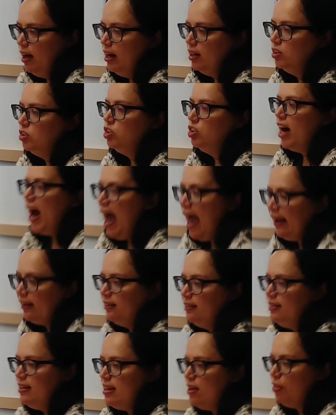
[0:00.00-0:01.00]

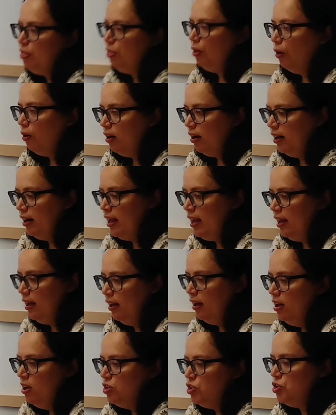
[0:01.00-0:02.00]
lacked the authority
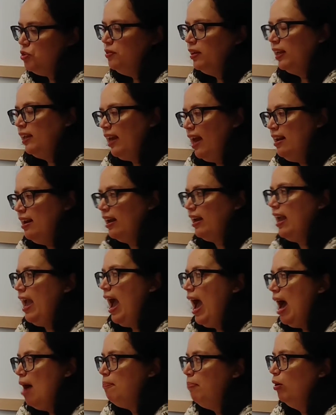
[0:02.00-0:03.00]
to set a
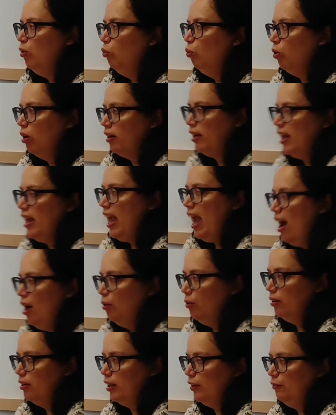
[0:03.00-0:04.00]
cap at working
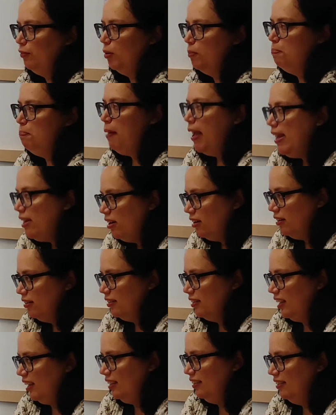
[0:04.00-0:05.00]
hours for
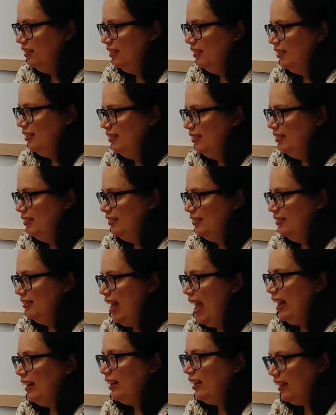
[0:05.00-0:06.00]
bakers
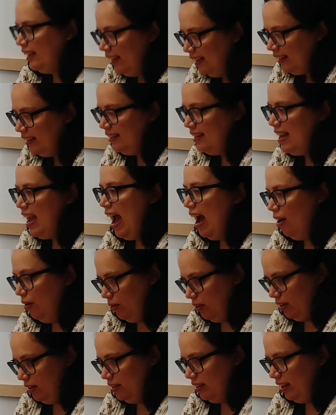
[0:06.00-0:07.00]
at 60
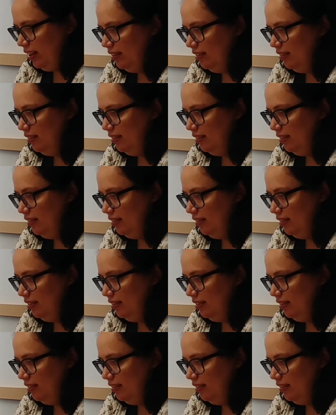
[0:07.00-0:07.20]
hours.